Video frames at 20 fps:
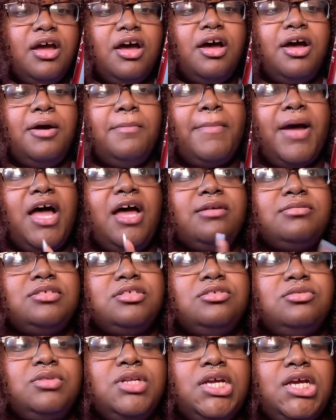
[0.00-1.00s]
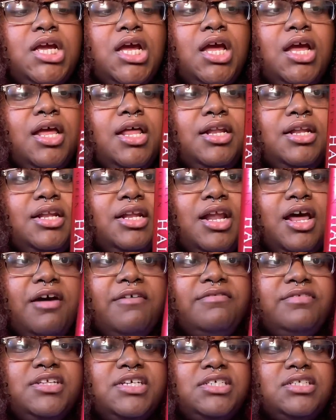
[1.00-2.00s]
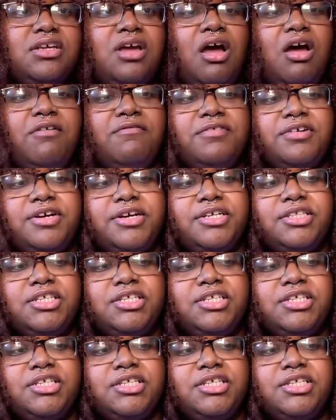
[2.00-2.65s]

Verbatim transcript: I absolutely love this cover.